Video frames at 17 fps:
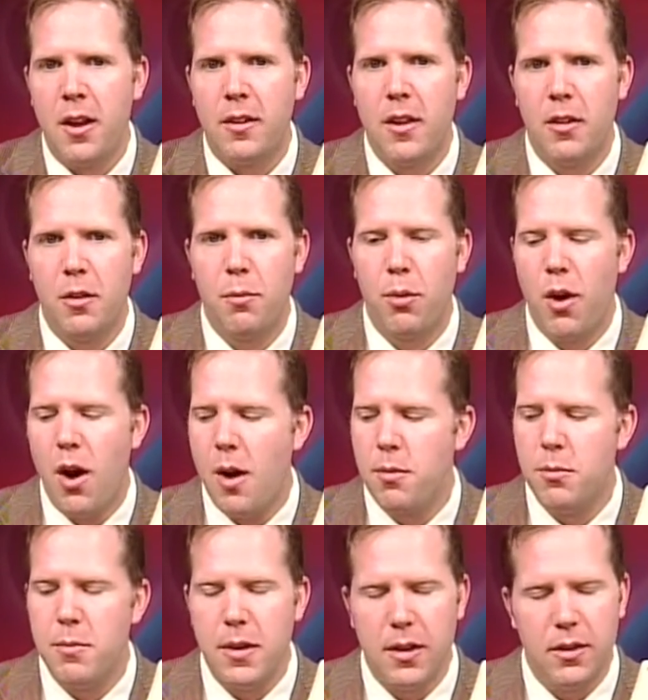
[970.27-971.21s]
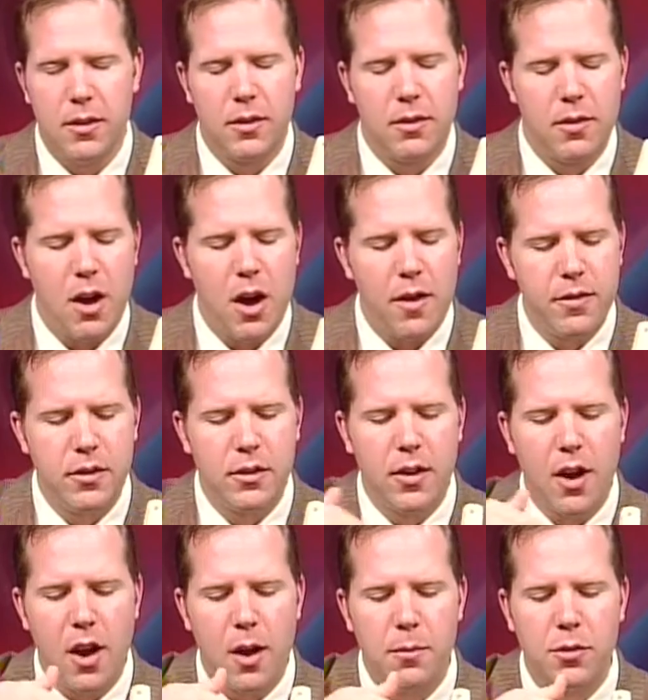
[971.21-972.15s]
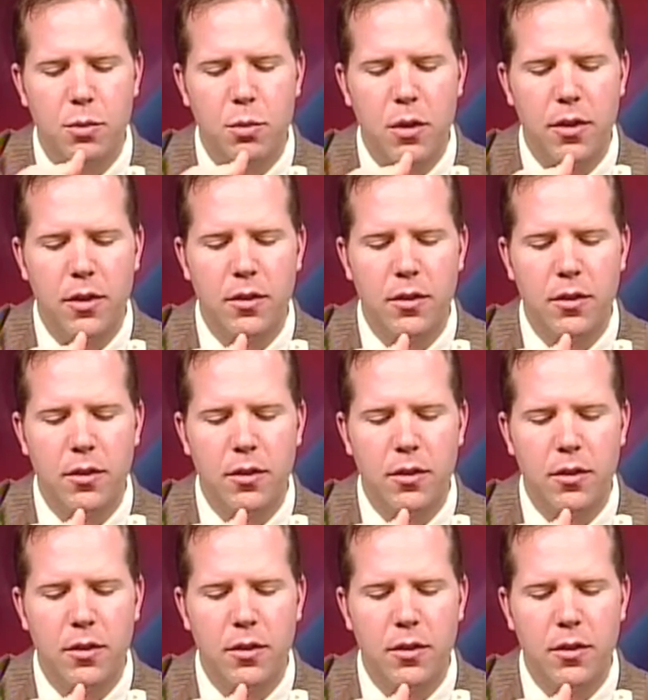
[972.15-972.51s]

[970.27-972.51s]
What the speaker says: Now the problem is, oftentimes with